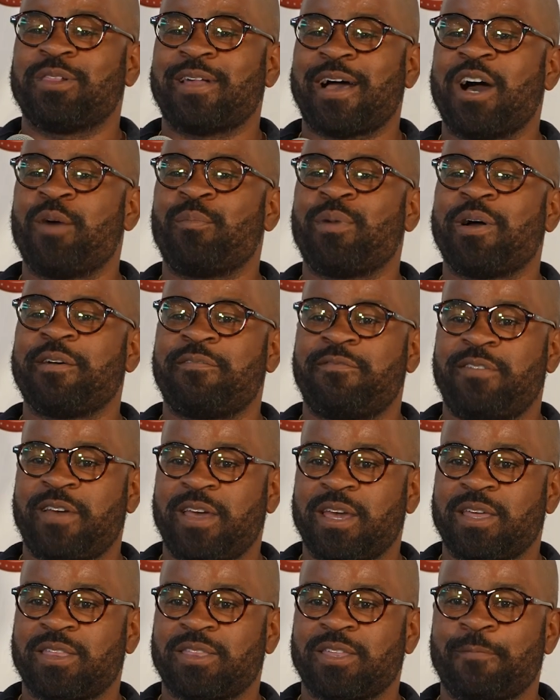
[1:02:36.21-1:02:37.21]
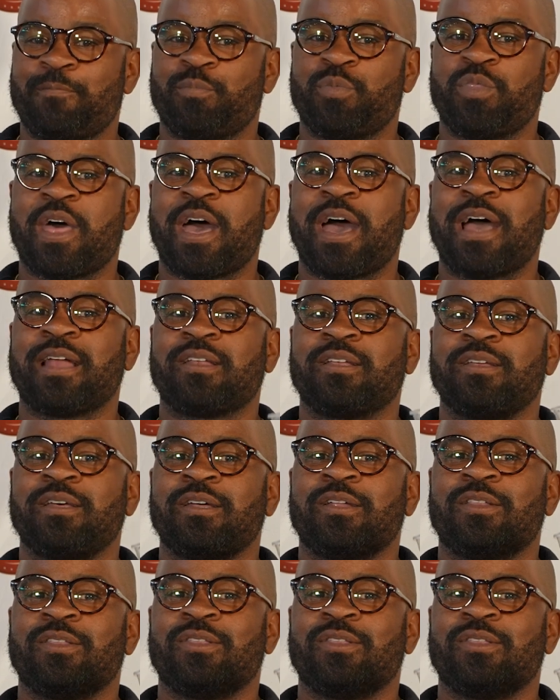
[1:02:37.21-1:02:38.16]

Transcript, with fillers: rely on my faith that